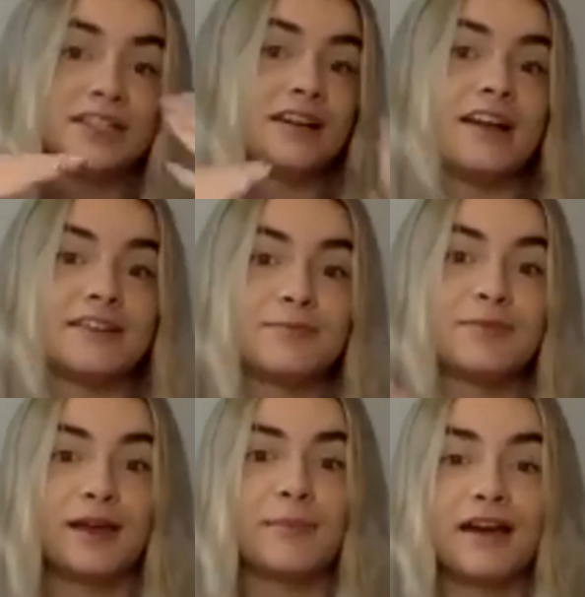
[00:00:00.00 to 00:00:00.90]
kind of
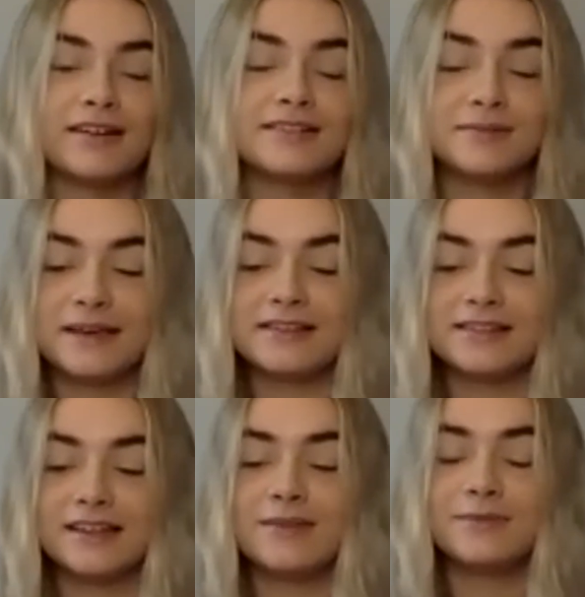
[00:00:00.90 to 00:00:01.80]
bring it back to
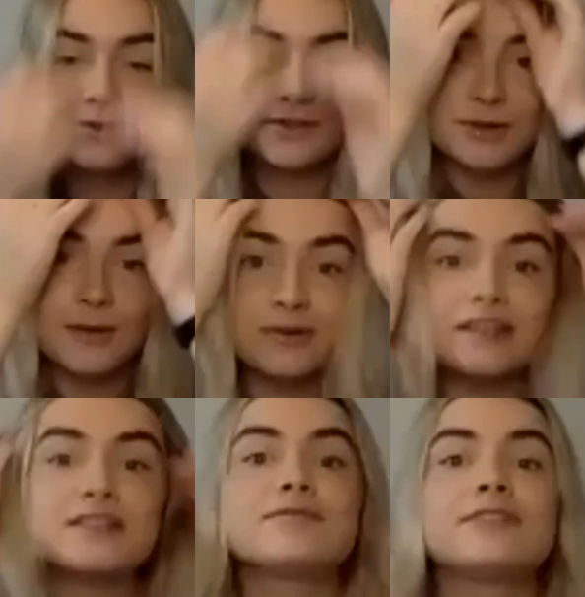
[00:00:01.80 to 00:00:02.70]
baseline levels. So our
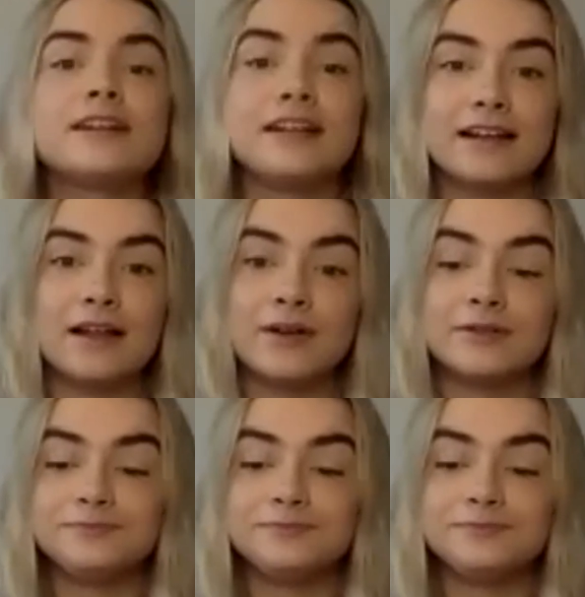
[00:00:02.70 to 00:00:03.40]
body is really clever.